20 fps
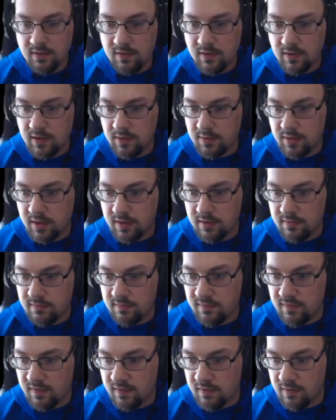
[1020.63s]
Okay,
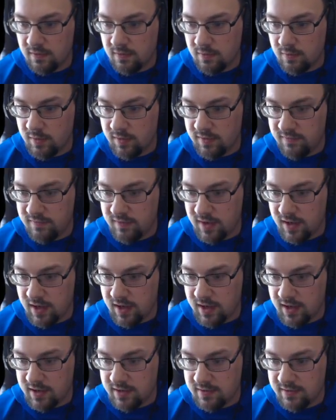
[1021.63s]
so we've
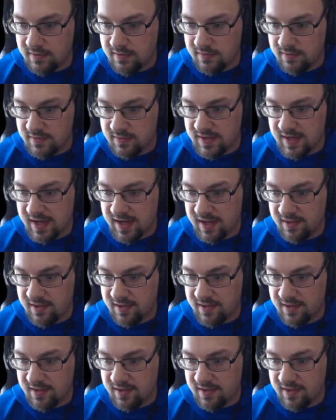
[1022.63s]
got day